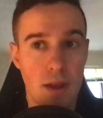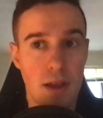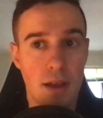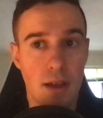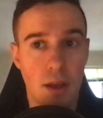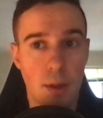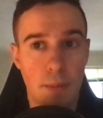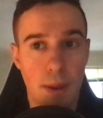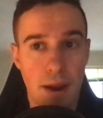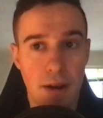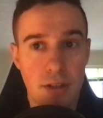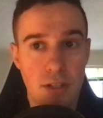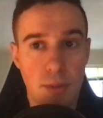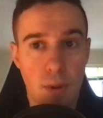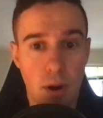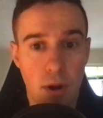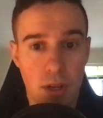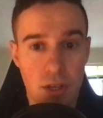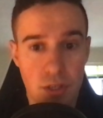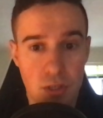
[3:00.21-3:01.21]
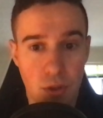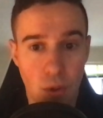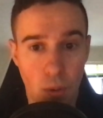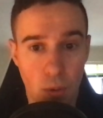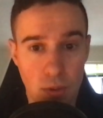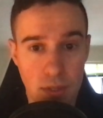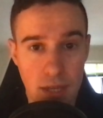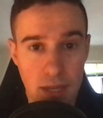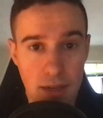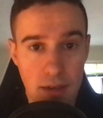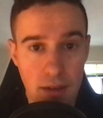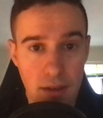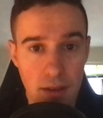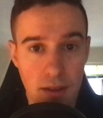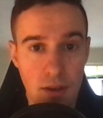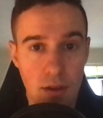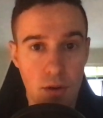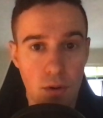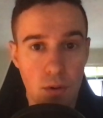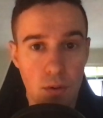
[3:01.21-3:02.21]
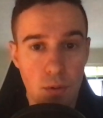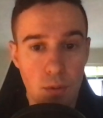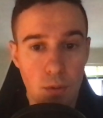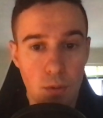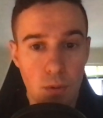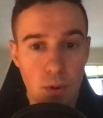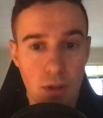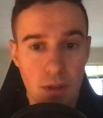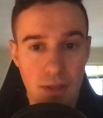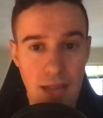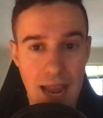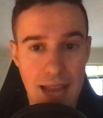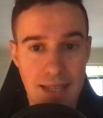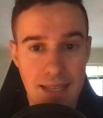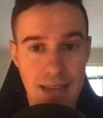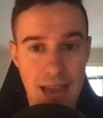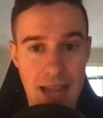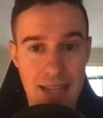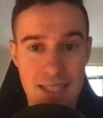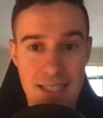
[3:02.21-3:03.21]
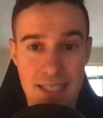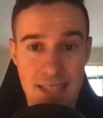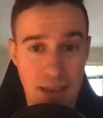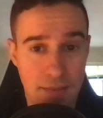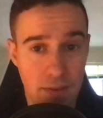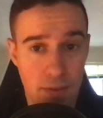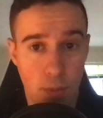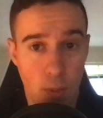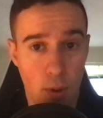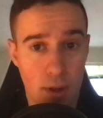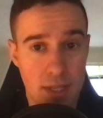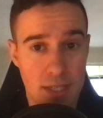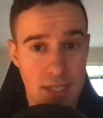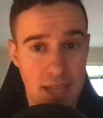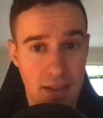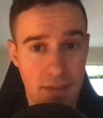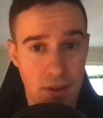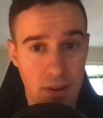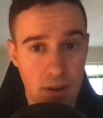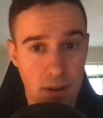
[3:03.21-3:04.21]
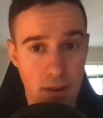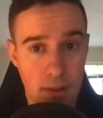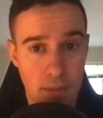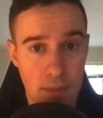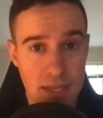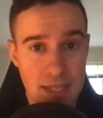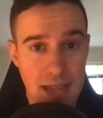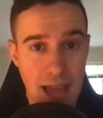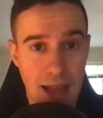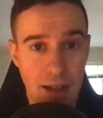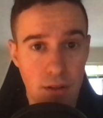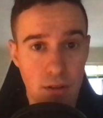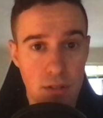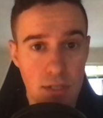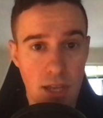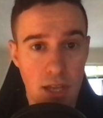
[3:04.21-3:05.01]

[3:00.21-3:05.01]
compared to Marcus Golden, who landed at 7.7 missed tackles,